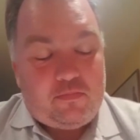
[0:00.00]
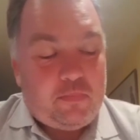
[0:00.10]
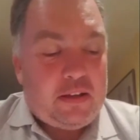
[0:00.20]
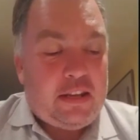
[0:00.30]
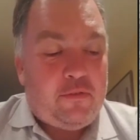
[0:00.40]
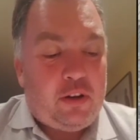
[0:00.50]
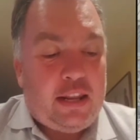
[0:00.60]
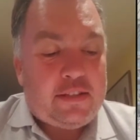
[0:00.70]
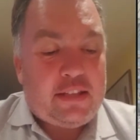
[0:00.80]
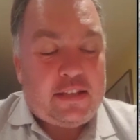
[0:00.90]
but
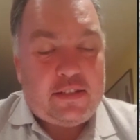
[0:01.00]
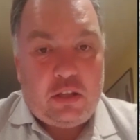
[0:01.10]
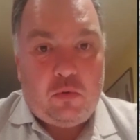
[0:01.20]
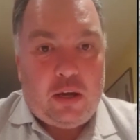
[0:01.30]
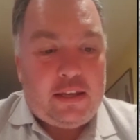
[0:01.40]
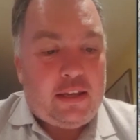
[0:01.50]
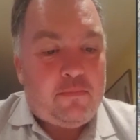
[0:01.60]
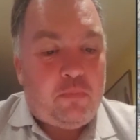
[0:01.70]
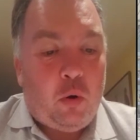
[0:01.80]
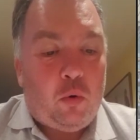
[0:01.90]
nevertheless, that's still a
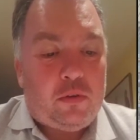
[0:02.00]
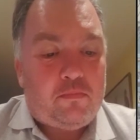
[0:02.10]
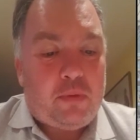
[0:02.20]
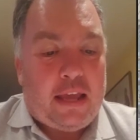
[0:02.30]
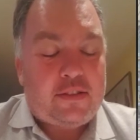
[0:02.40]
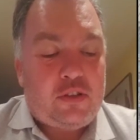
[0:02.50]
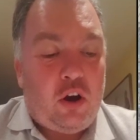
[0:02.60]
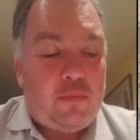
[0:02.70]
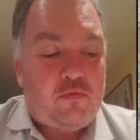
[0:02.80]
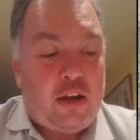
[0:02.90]
important black
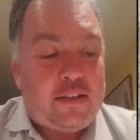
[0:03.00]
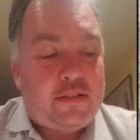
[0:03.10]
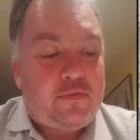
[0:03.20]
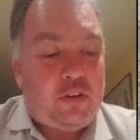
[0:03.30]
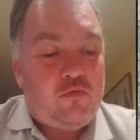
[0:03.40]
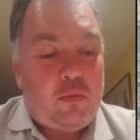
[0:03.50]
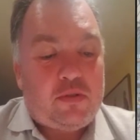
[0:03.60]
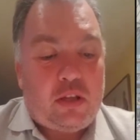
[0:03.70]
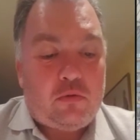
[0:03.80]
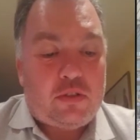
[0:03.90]
type race for the
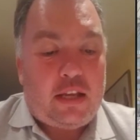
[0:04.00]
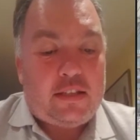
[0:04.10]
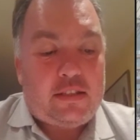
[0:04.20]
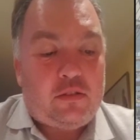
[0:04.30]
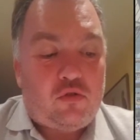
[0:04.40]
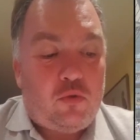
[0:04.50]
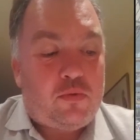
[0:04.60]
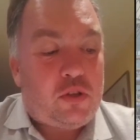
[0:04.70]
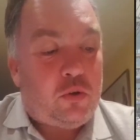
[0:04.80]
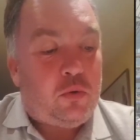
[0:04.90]
Ribblesdale Stakes in the Group
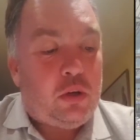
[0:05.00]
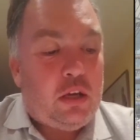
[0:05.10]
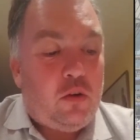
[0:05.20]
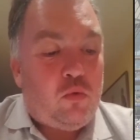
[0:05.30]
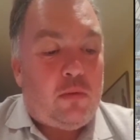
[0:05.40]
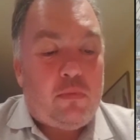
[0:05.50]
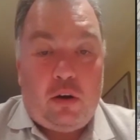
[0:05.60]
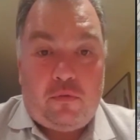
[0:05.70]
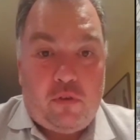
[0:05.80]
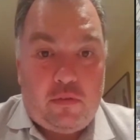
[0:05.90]
Two, one
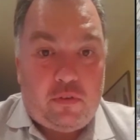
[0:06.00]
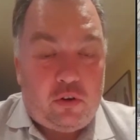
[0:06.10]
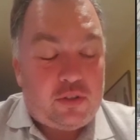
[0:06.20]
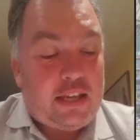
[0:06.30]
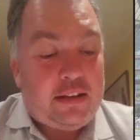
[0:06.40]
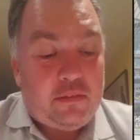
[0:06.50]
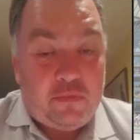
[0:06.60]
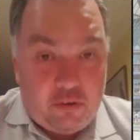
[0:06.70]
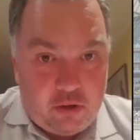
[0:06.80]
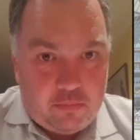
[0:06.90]
mile three furlongs, and the
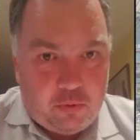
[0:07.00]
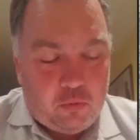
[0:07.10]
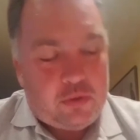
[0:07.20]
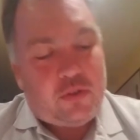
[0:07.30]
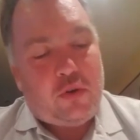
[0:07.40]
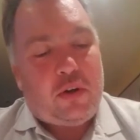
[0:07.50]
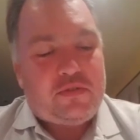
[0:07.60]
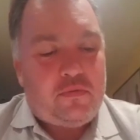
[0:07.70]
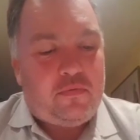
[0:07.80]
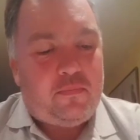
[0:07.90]
very important
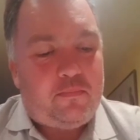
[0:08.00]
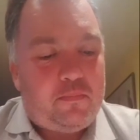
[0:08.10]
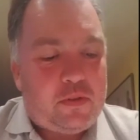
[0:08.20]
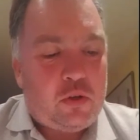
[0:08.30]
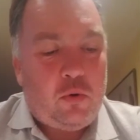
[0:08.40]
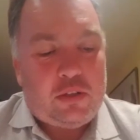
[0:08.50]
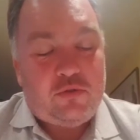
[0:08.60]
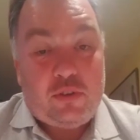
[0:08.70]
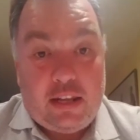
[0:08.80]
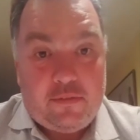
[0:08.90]
200,
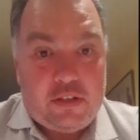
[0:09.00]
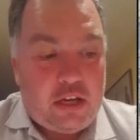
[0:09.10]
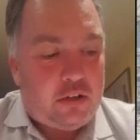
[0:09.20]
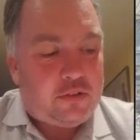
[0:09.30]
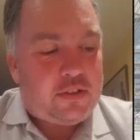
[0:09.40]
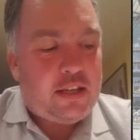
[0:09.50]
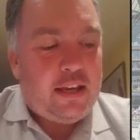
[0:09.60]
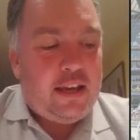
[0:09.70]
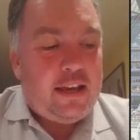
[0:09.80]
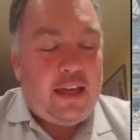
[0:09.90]
211 yards.
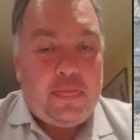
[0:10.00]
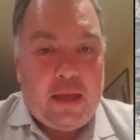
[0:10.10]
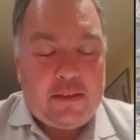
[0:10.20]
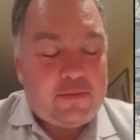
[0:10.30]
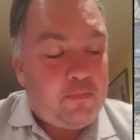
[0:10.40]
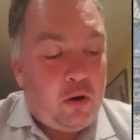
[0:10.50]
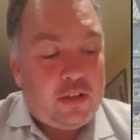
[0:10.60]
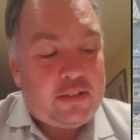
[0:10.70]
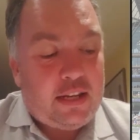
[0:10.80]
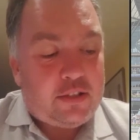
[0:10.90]
And that's my
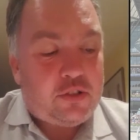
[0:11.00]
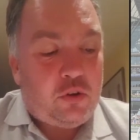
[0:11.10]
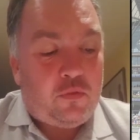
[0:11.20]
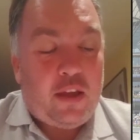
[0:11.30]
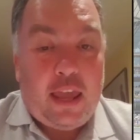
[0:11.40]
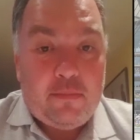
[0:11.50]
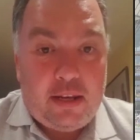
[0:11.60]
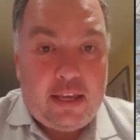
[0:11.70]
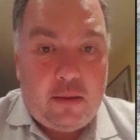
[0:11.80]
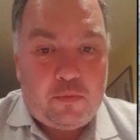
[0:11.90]
selection of
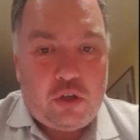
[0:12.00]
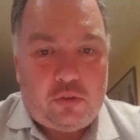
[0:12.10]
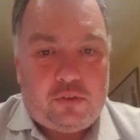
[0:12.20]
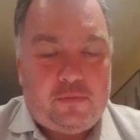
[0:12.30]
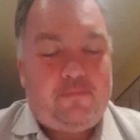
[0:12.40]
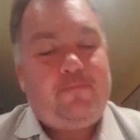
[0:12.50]
Emily Upjohn.